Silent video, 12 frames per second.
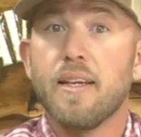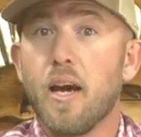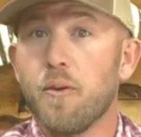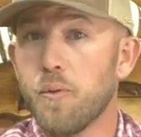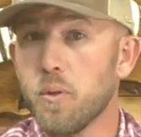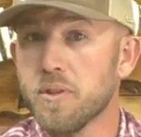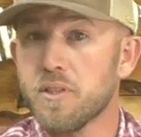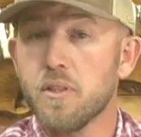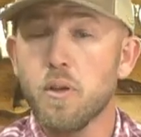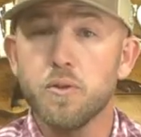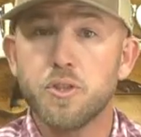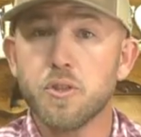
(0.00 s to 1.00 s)
Now full
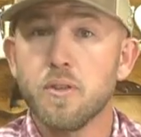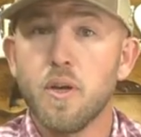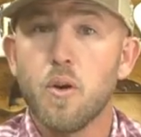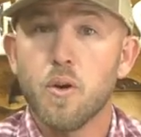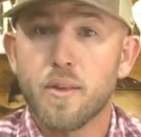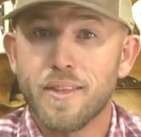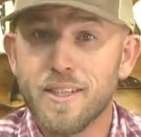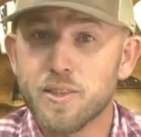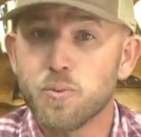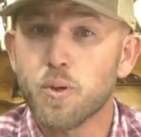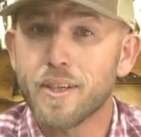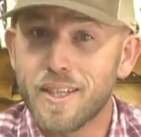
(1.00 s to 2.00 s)
disclosure,
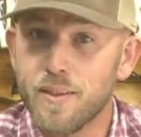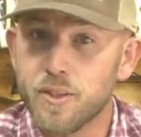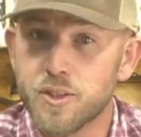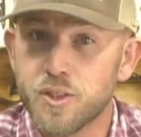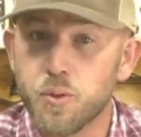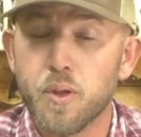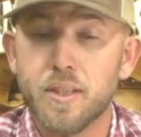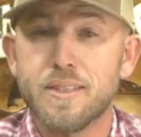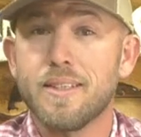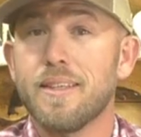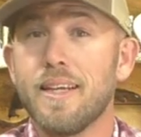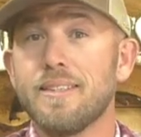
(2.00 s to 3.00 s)
these were given to
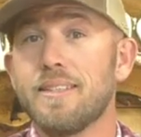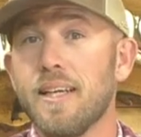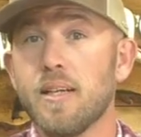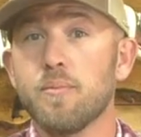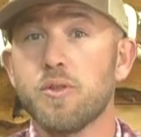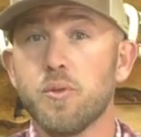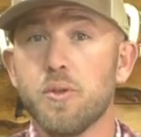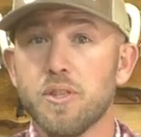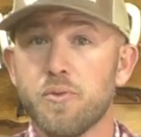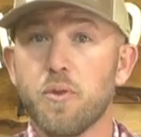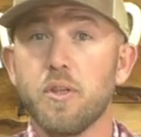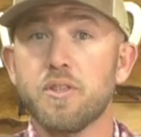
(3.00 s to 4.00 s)
us. They sent them to
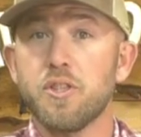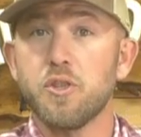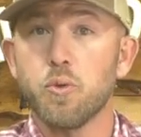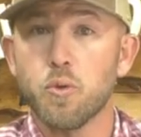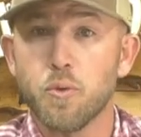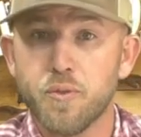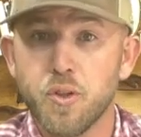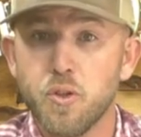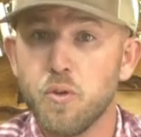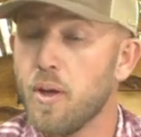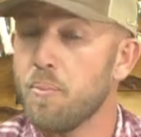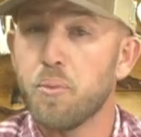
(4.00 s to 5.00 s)
us for us to do a
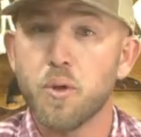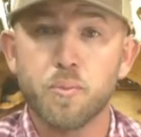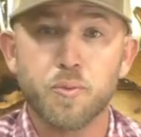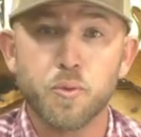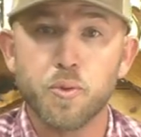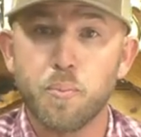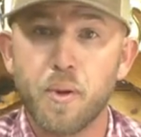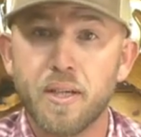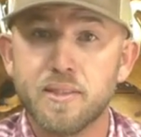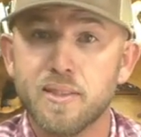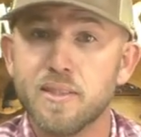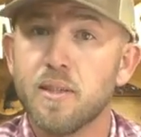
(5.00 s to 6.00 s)
review and put them through the
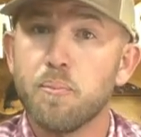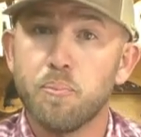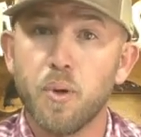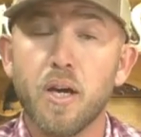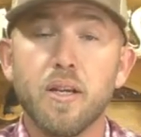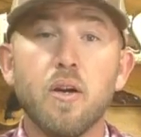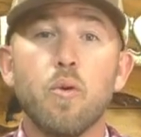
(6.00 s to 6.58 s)
paces, but